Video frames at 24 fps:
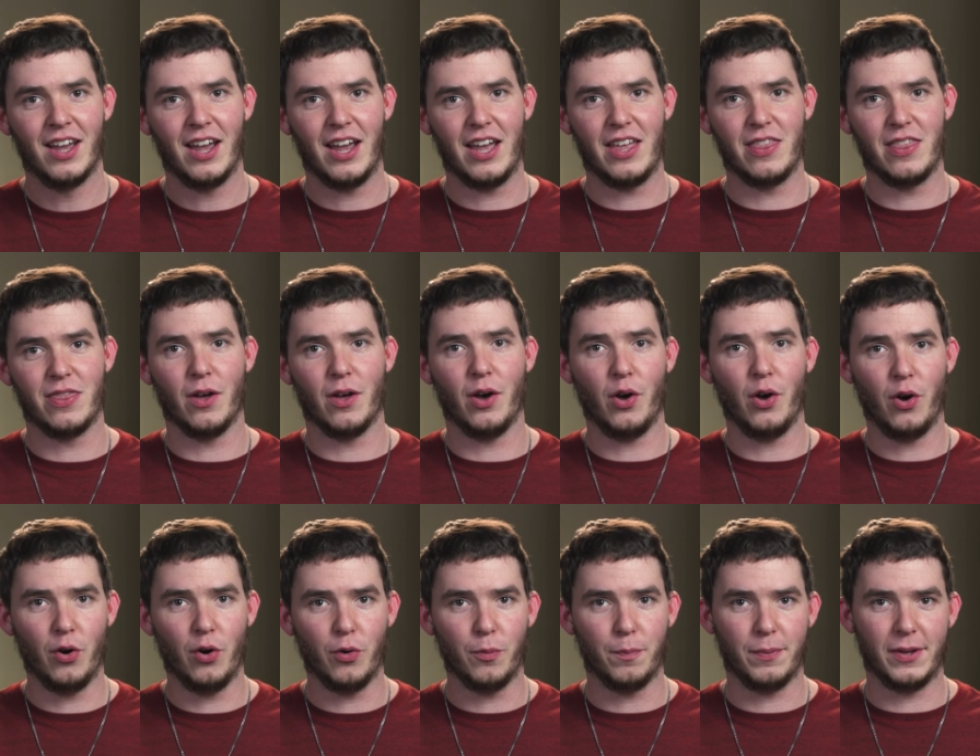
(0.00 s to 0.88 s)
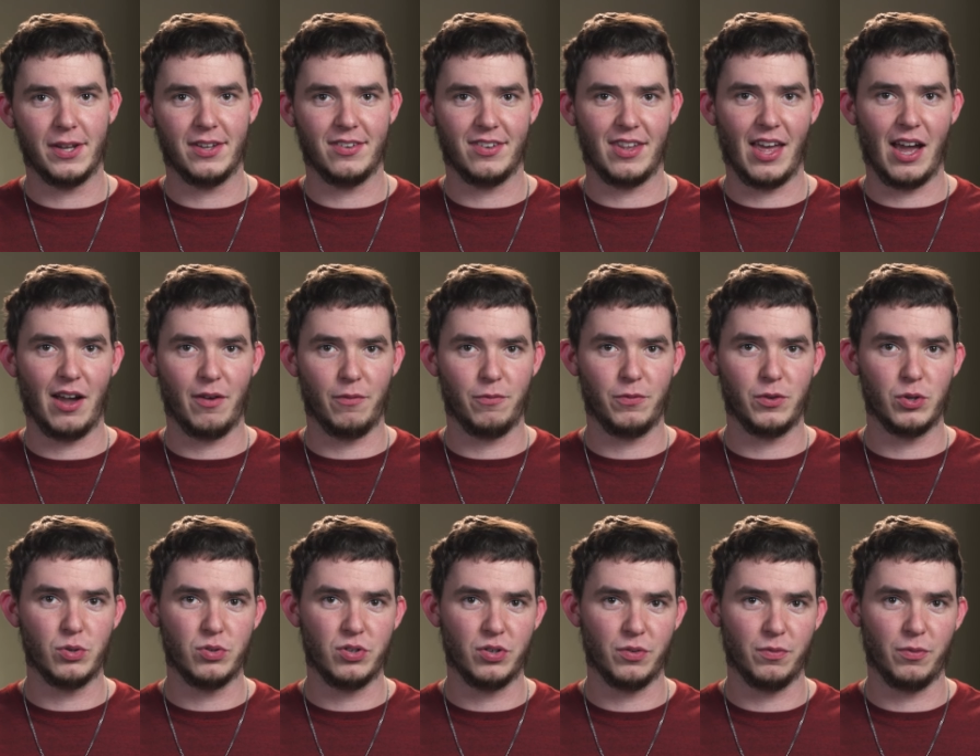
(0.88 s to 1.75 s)
and the hope is that
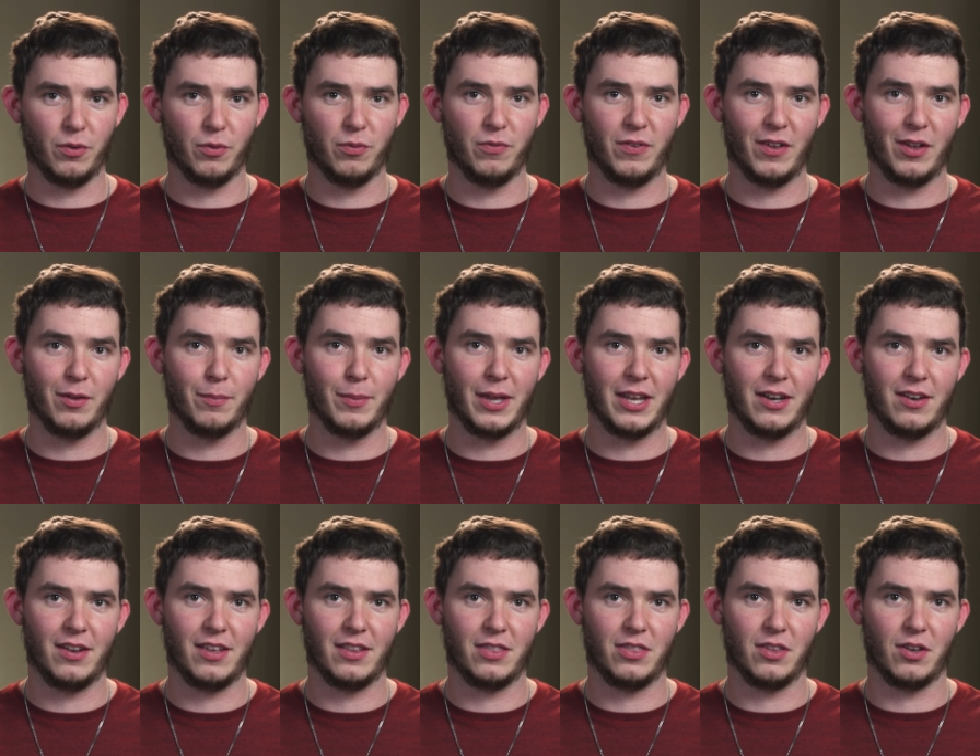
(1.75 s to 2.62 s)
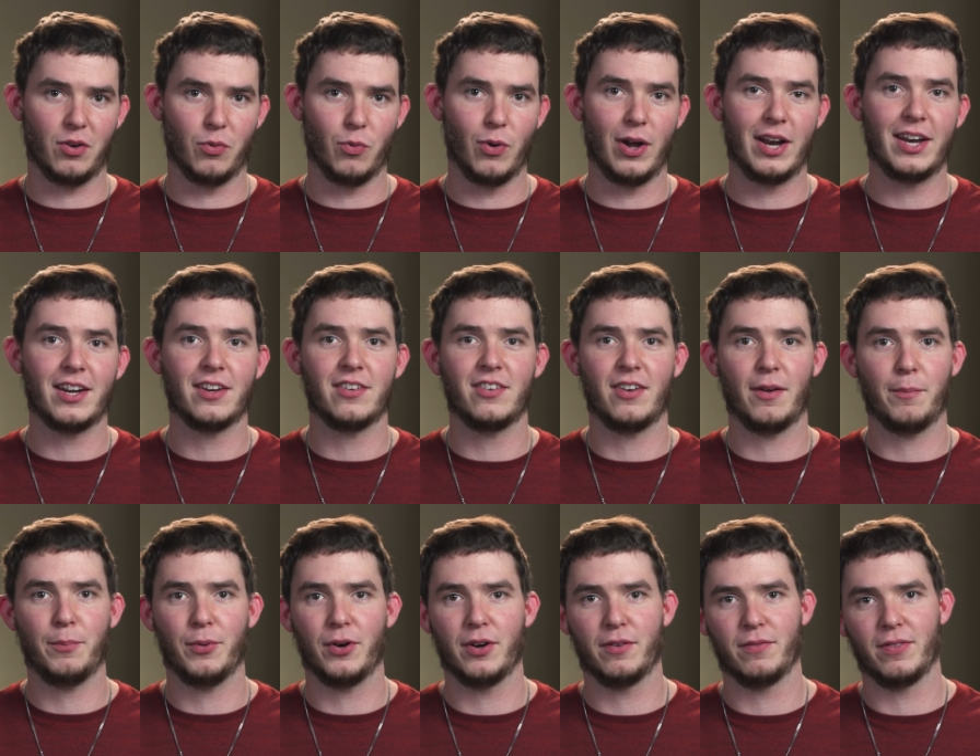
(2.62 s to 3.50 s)
future fulfillment at the wedding
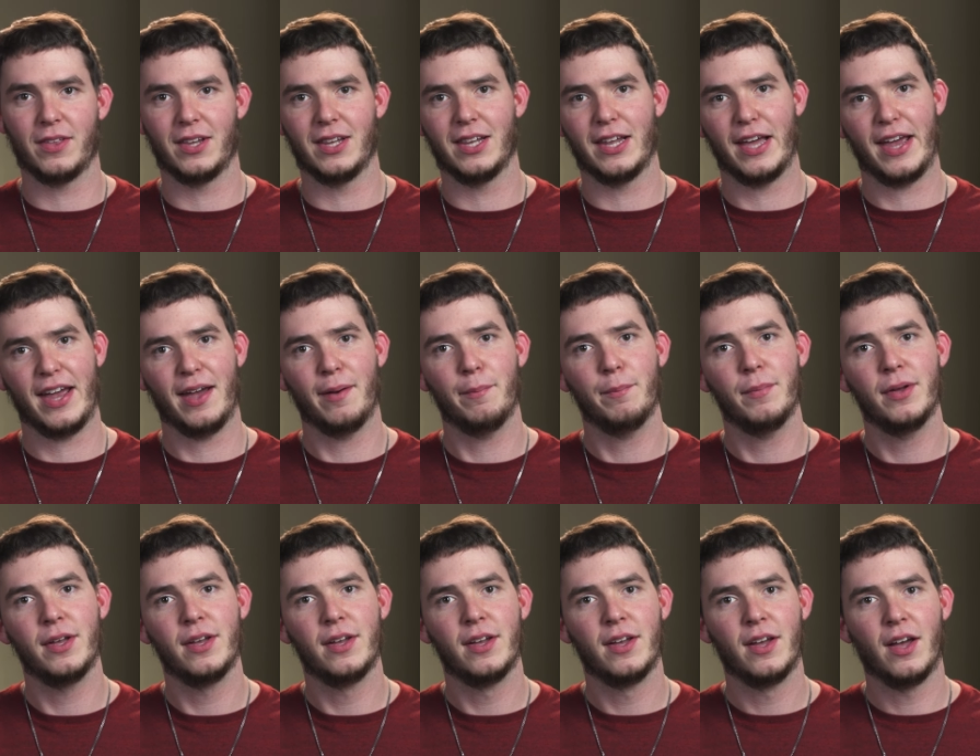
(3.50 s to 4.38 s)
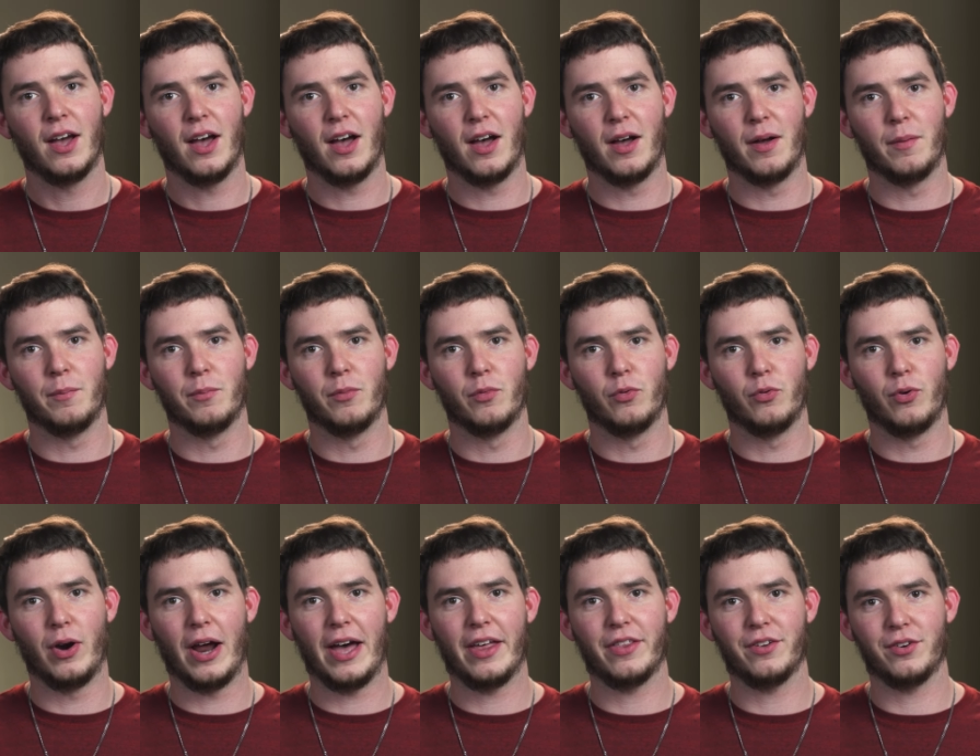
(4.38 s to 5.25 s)
supper of the Lamb, um,
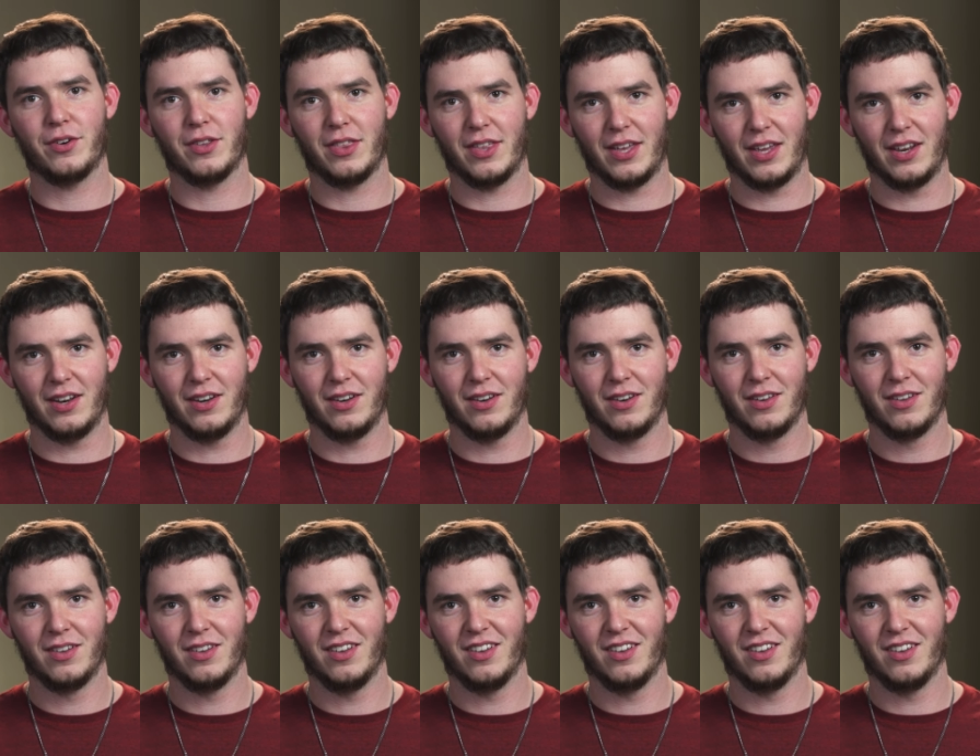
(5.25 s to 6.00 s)
rather than